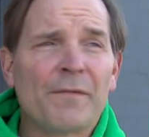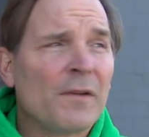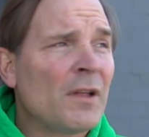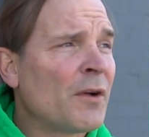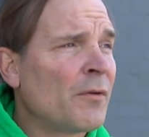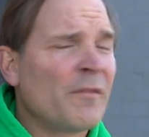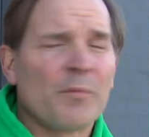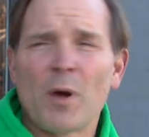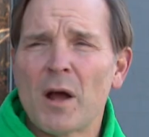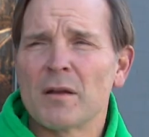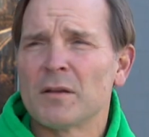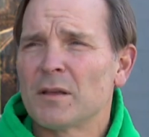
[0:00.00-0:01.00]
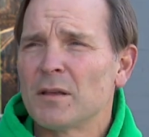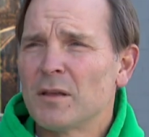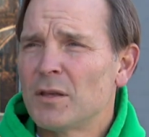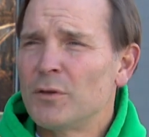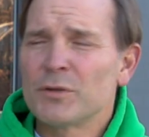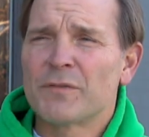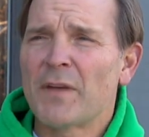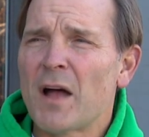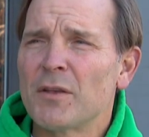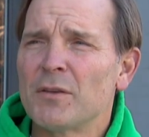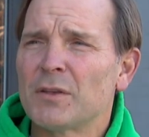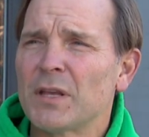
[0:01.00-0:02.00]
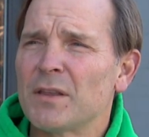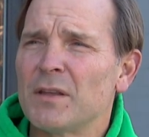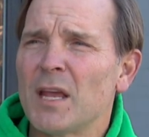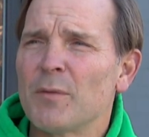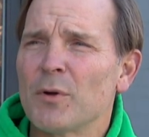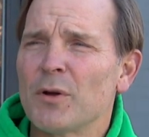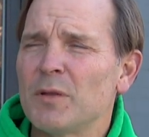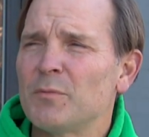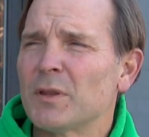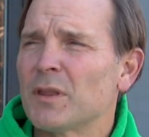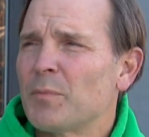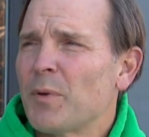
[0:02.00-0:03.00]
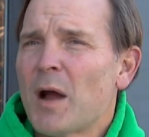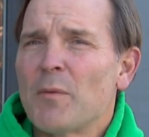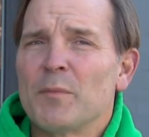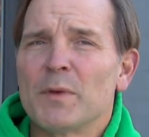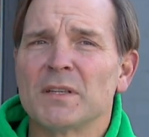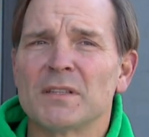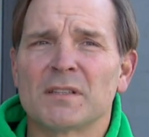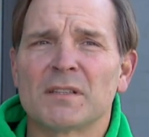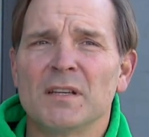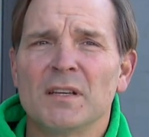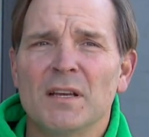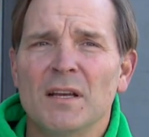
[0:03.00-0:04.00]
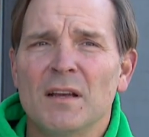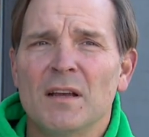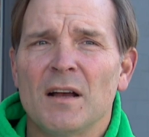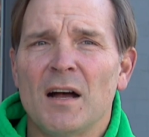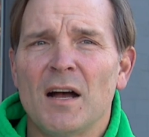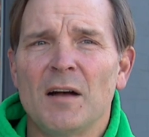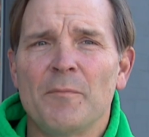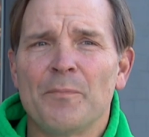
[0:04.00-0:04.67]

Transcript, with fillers: feel like we've brought a huge value to the neighborhood, but the problem is, you